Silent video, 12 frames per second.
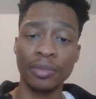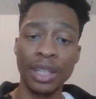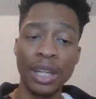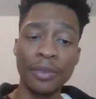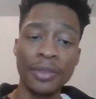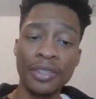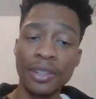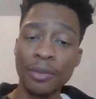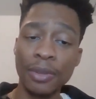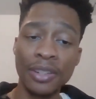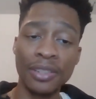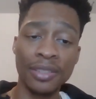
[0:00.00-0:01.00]
Every
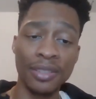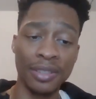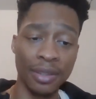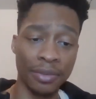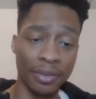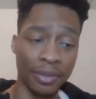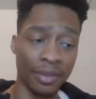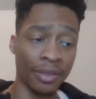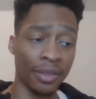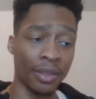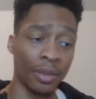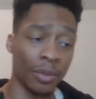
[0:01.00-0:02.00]
generation is different.
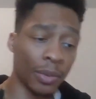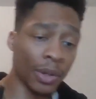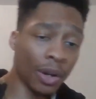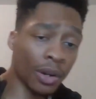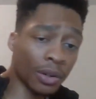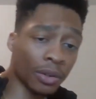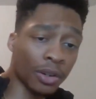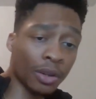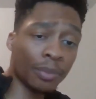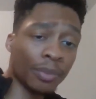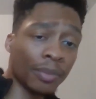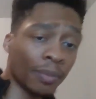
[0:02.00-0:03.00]
We all grew
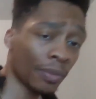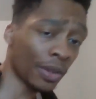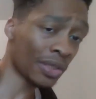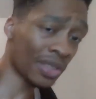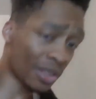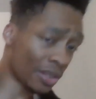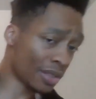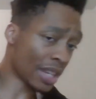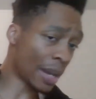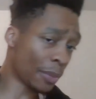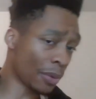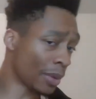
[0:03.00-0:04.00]
up a certain
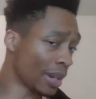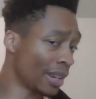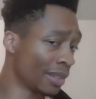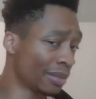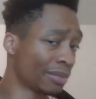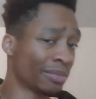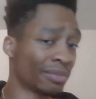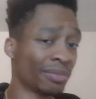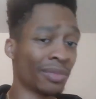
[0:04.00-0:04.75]
type of way.